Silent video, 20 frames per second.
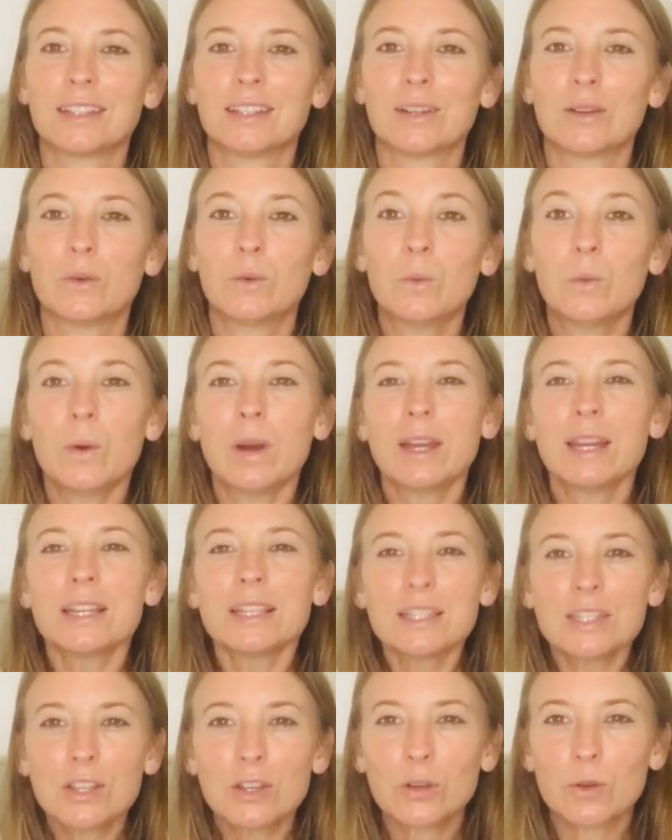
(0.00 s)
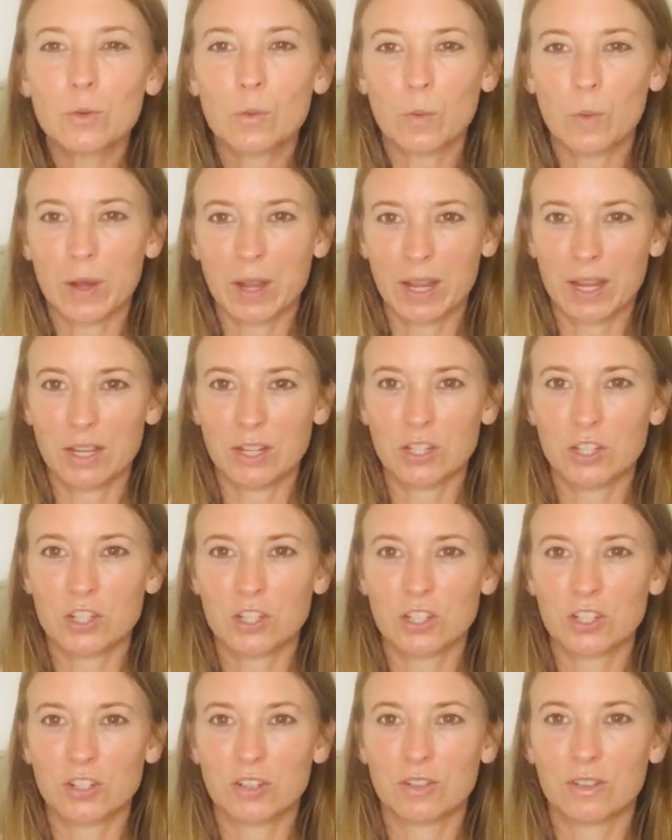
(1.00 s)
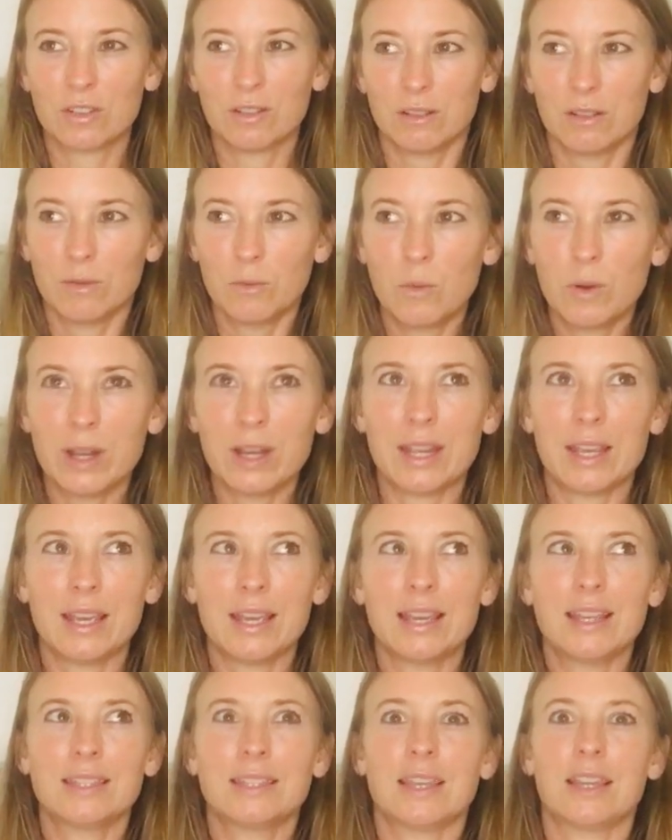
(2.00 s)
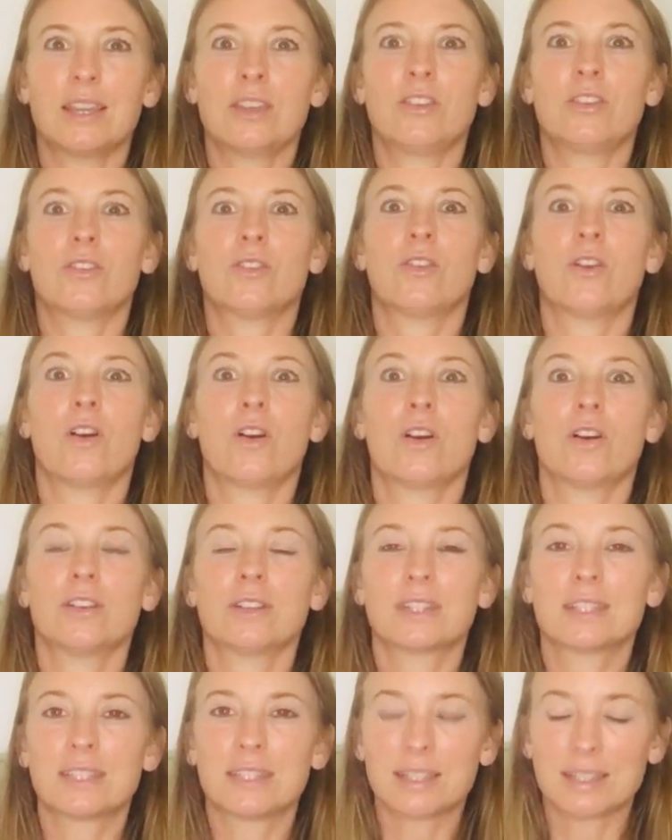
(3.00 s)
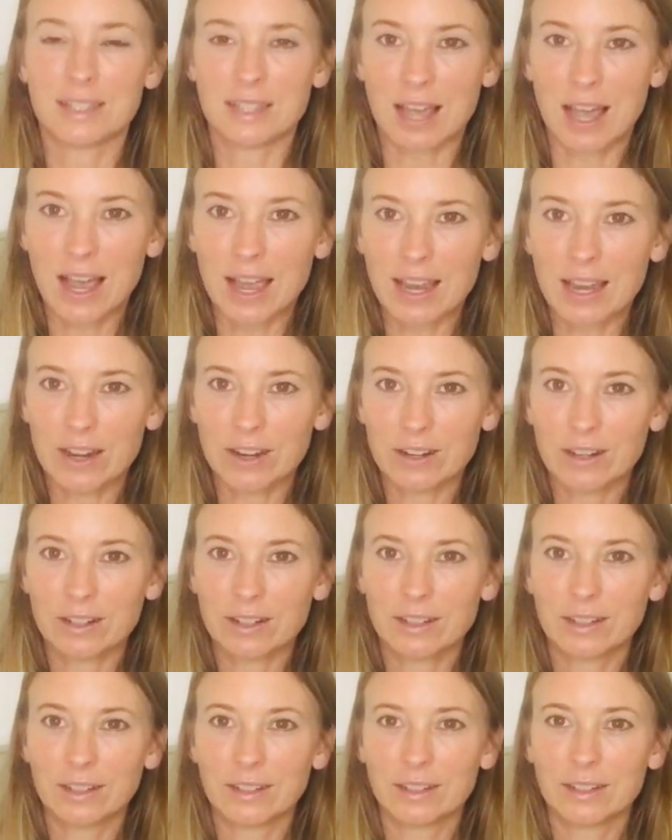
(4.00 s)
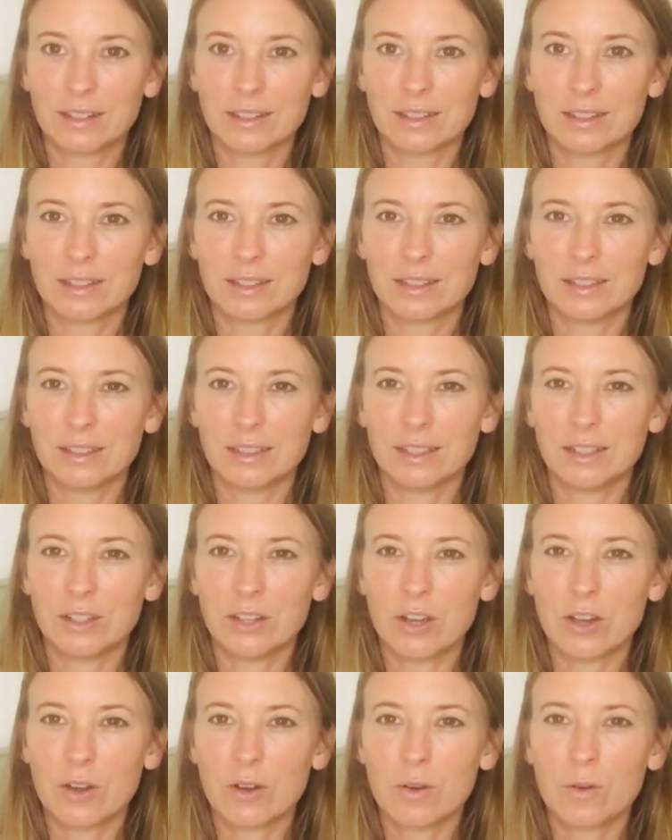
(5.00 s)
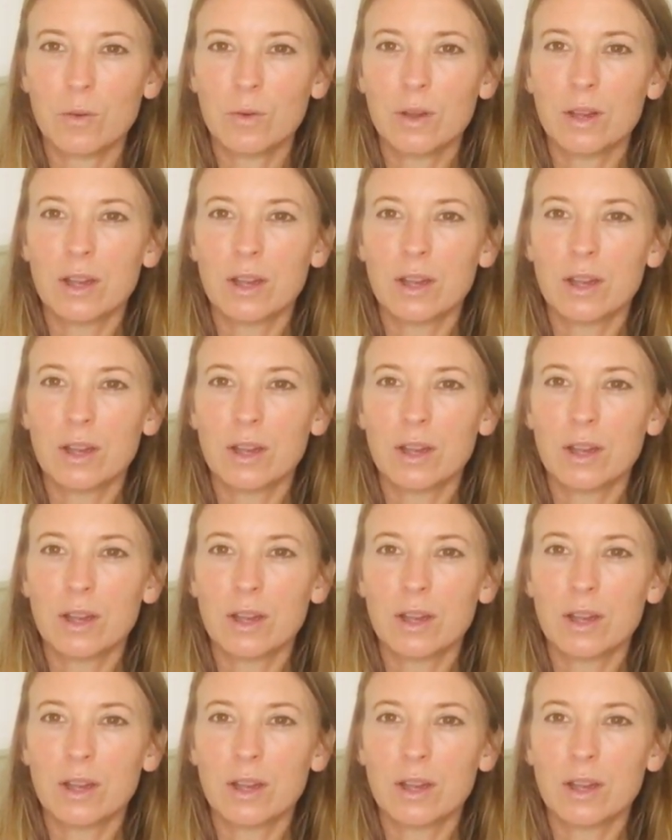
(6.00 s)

What is your wish? What is in your heart's desire? You know?